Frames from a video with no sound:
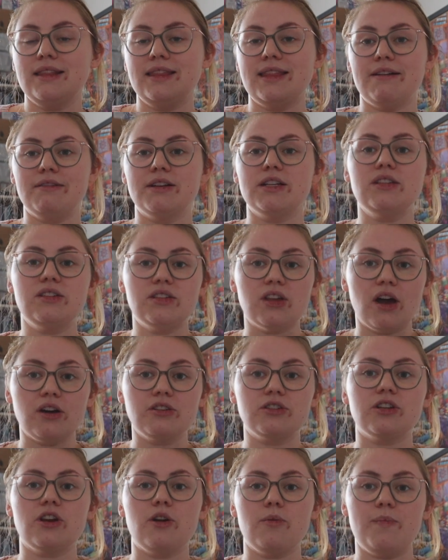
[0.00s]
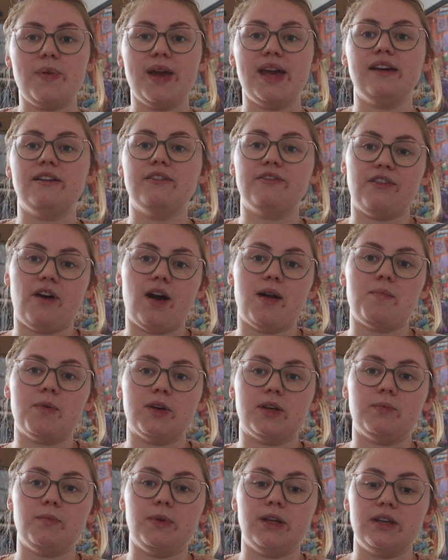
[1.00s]
there is such a big
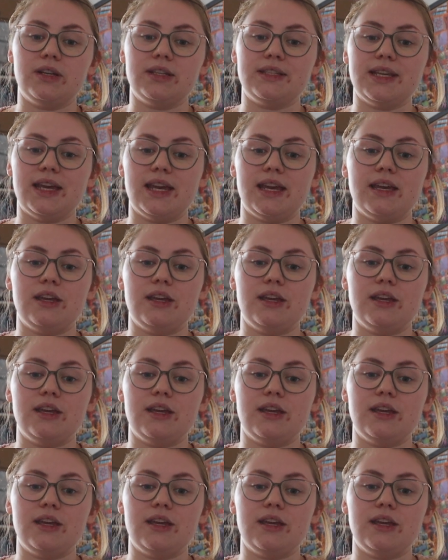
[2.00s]
fibre community.